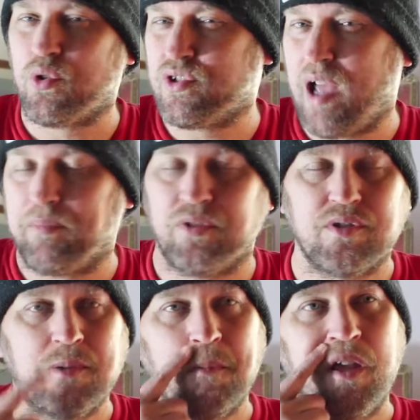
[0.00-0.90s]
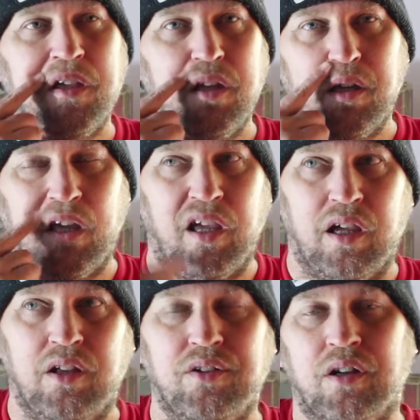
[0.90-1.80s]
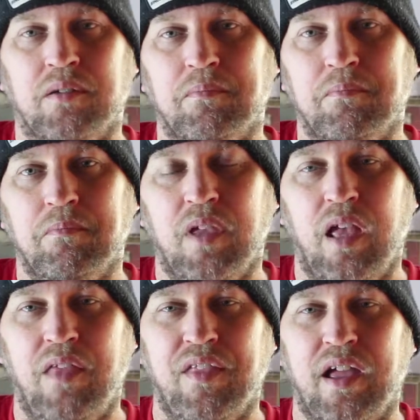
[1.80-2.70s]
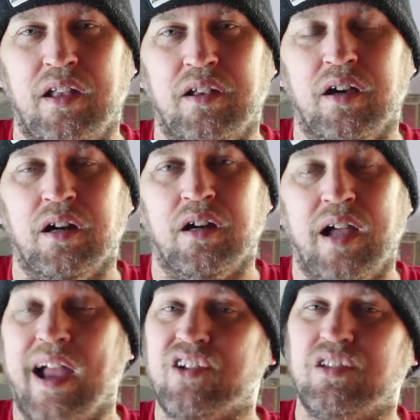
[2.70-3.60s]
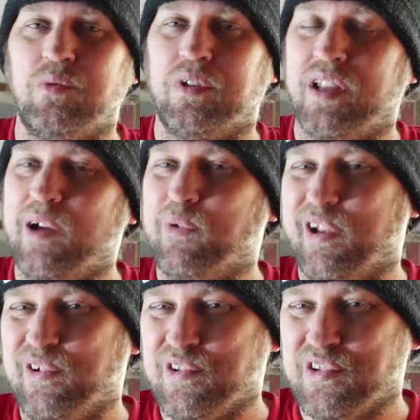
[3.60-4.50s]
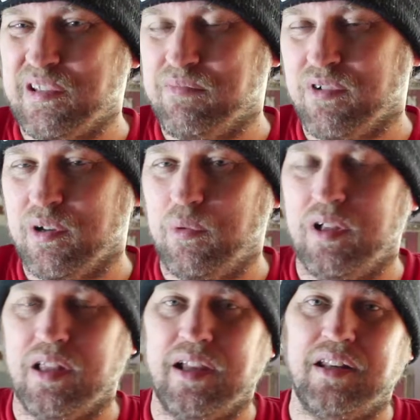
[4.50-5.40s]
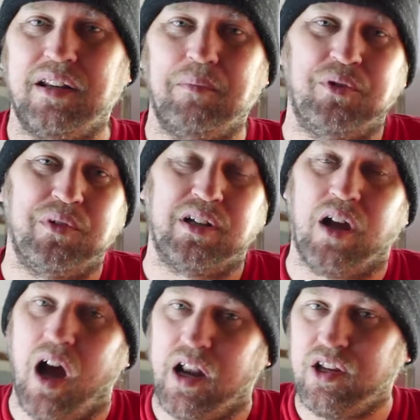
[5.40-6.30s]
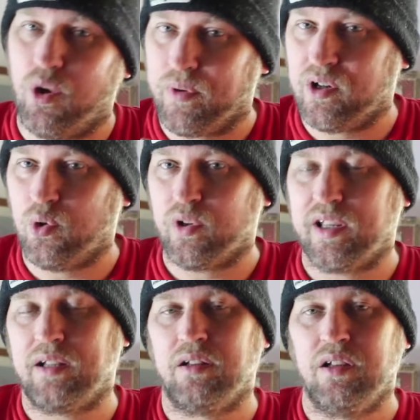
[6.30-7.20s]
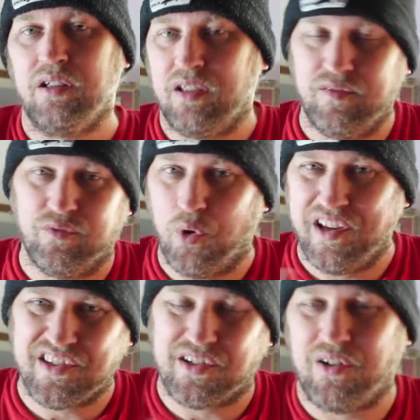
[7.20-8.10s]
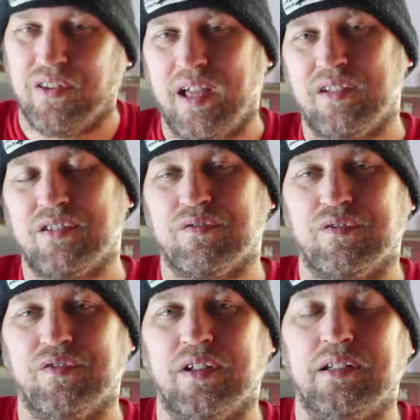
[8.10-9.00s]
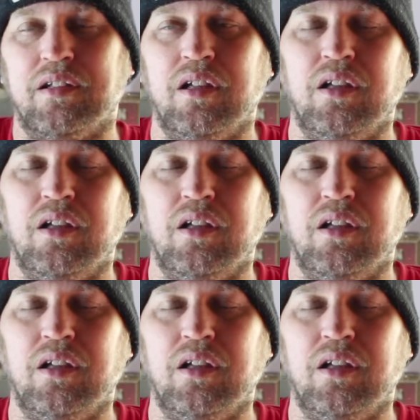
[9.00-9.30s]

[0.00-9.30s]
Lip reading: chapters. And then actually one night when I couldn't sleep very well, I ended up doing an audio recording in voice and all that just for fun